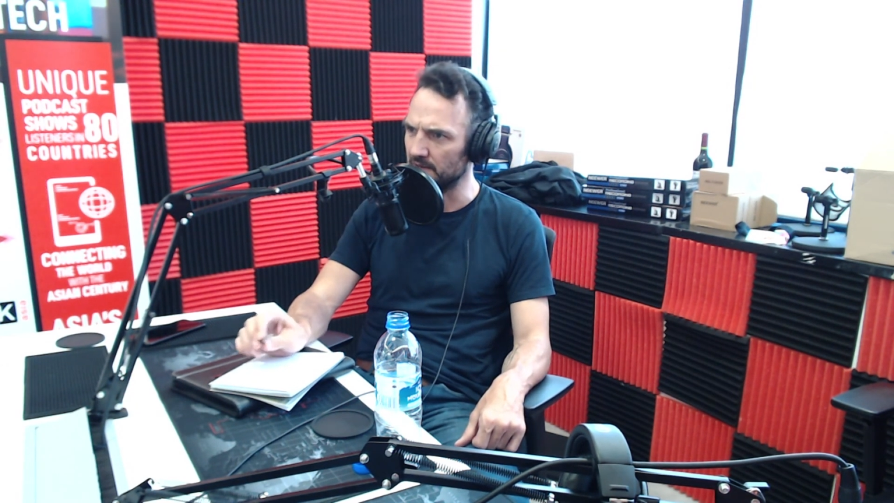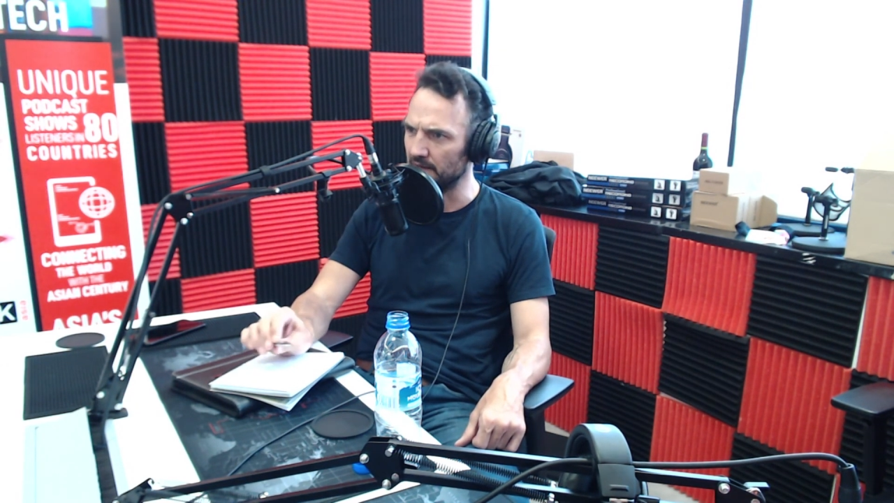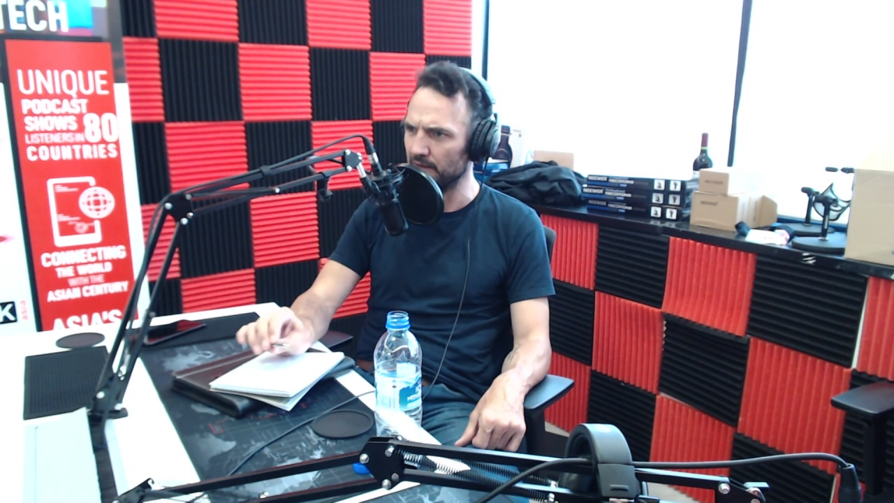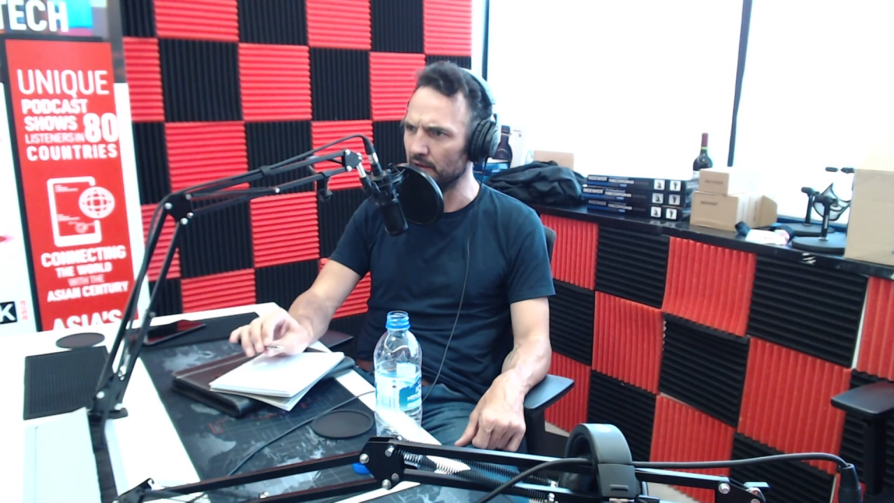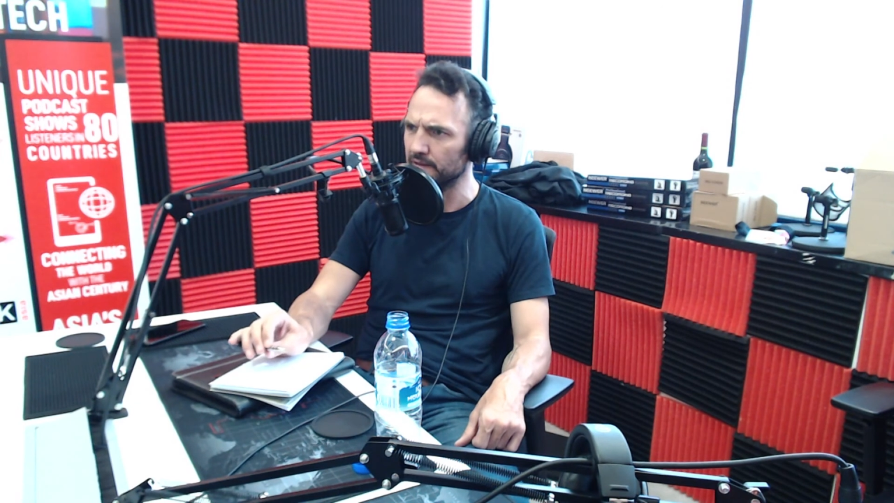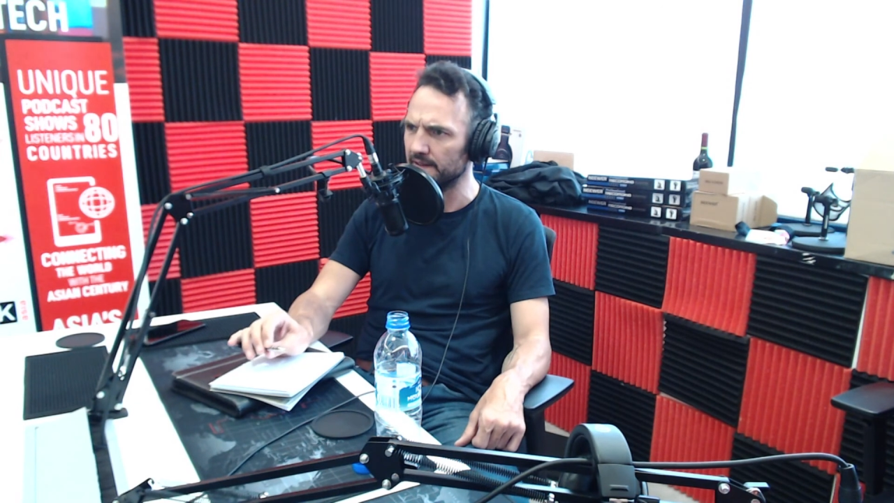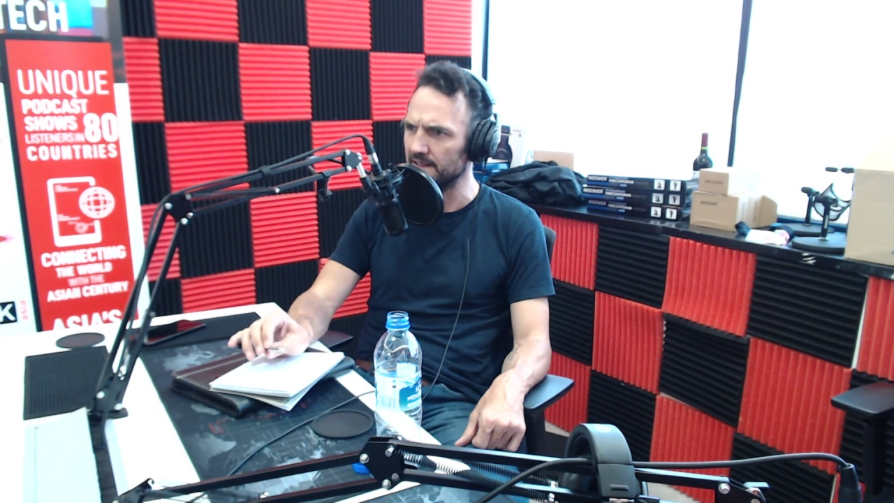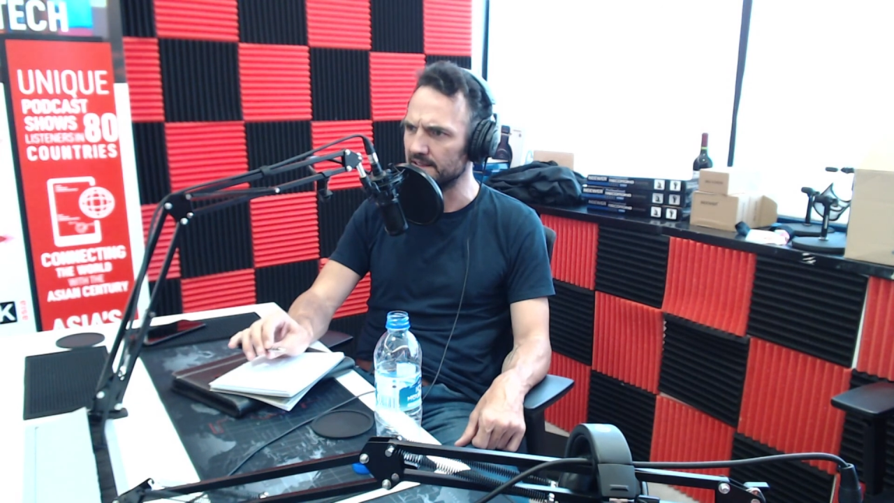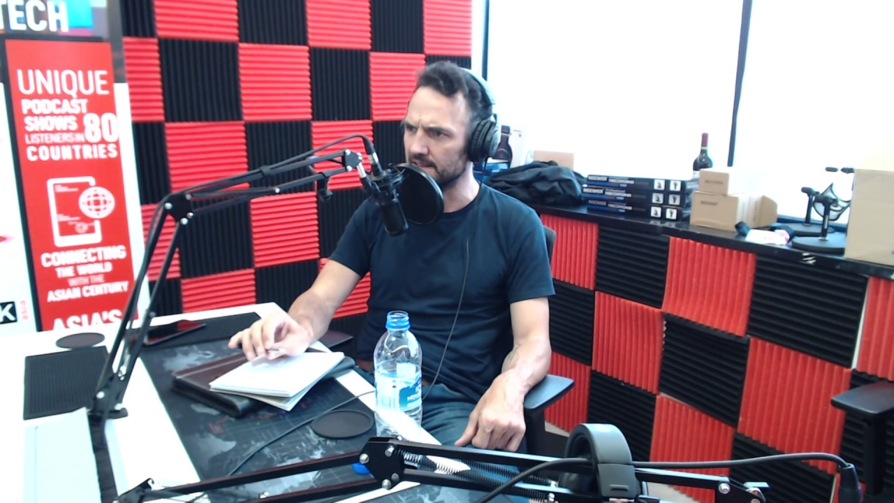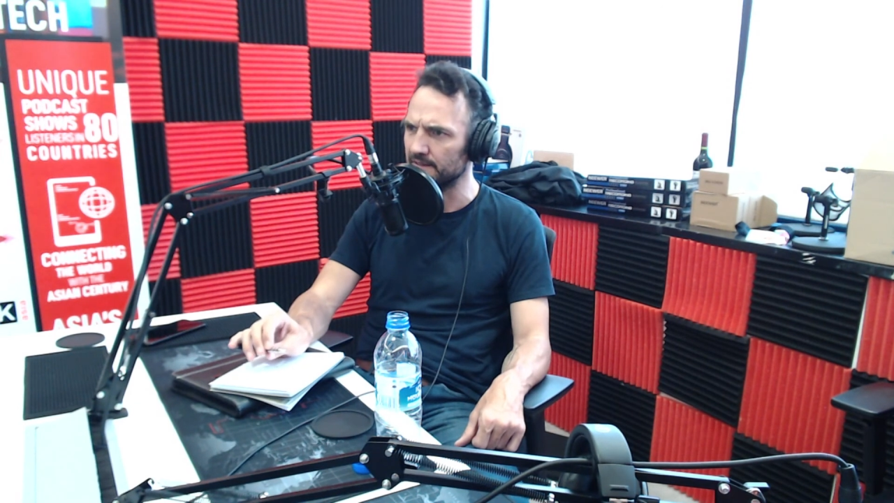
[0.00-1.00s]
involved in
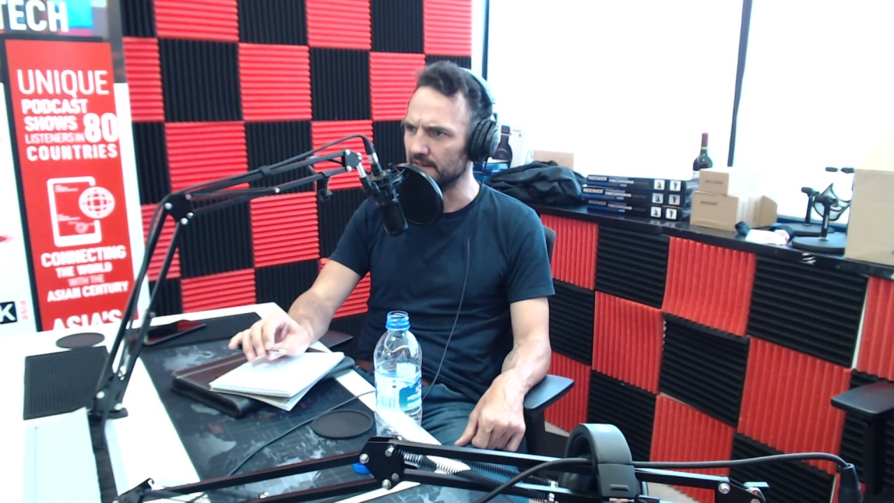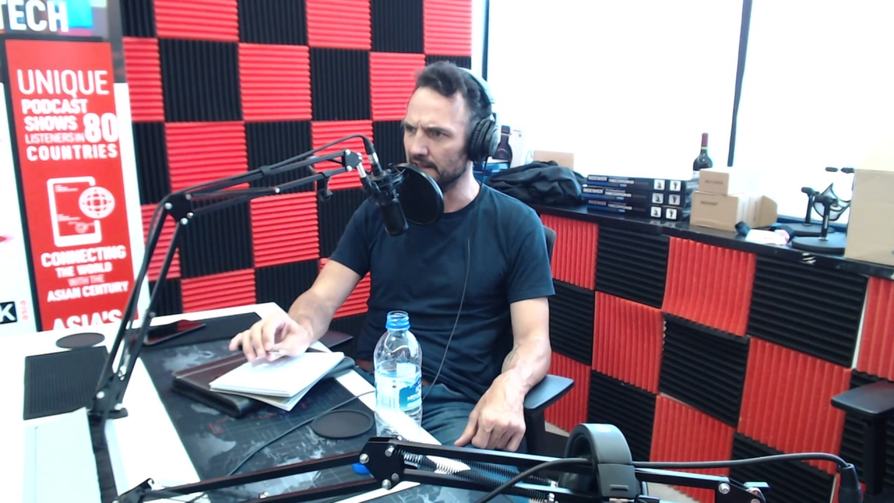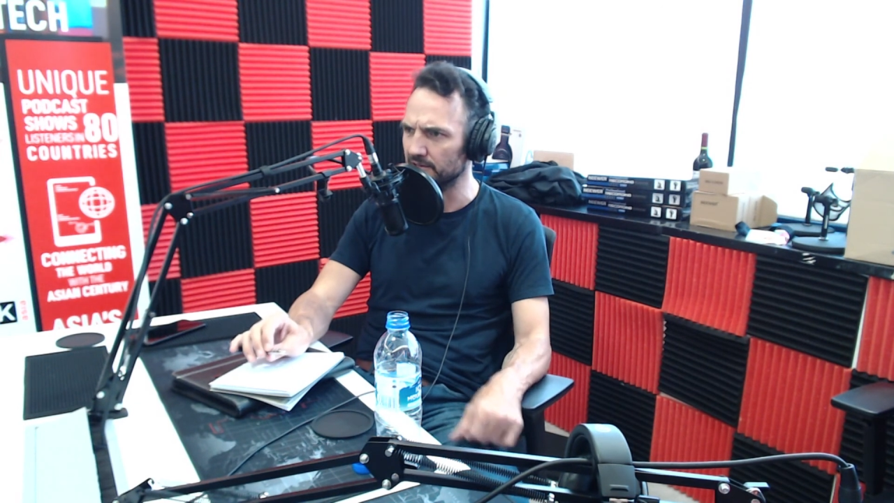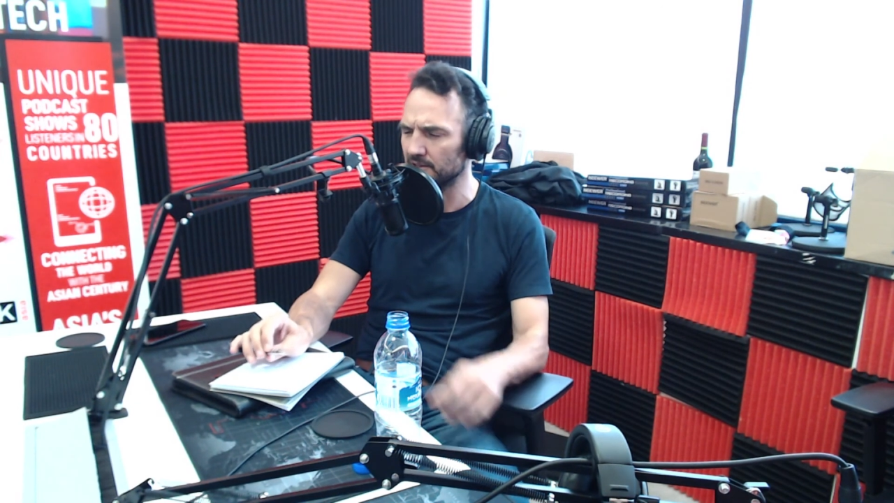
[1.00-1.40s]
this at different levels,